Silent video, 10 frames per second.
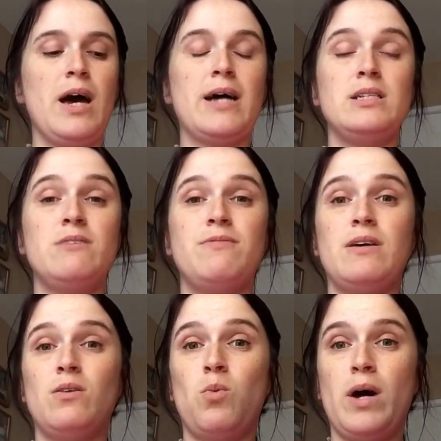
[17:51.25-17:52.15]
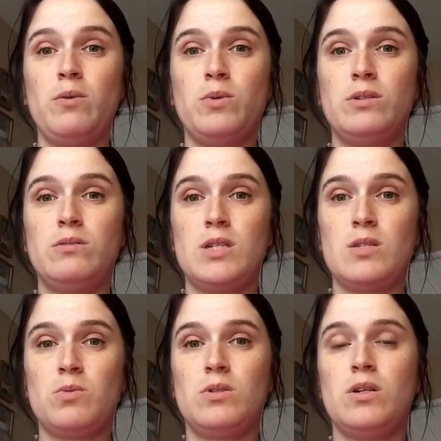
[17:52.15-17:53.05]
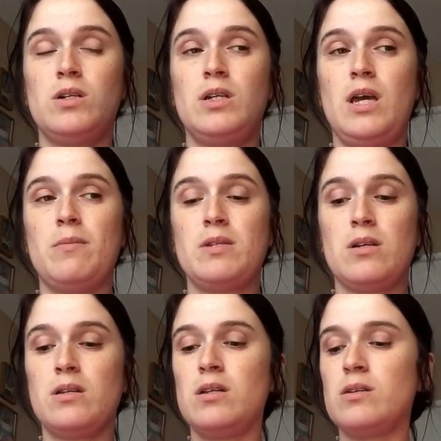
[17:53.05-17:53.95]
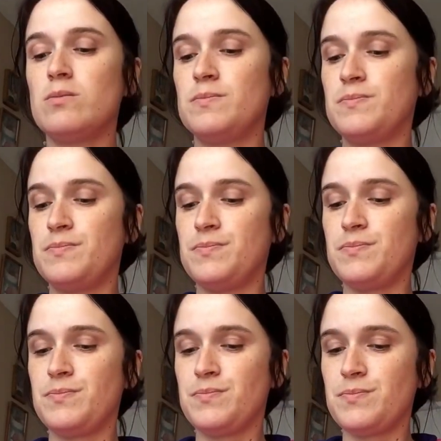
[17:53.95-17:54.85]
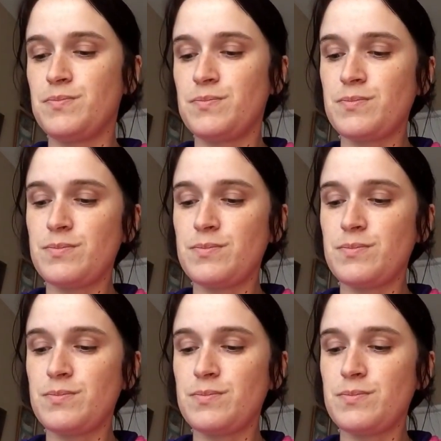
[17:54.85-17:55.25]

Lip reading: I did find the white one, this one, on Amazon, though.